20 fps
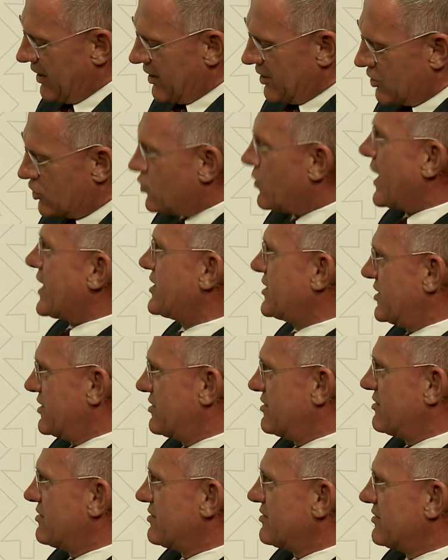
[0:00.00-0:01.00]
Trust,
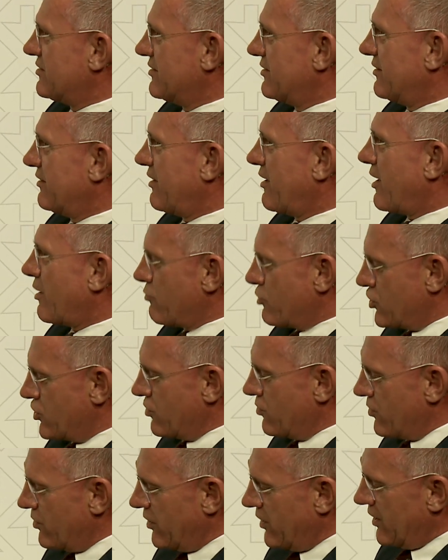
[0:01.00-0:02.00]
I'm
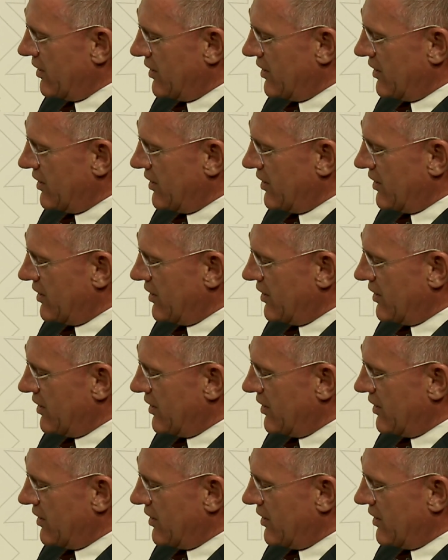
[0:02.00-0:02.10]
sure,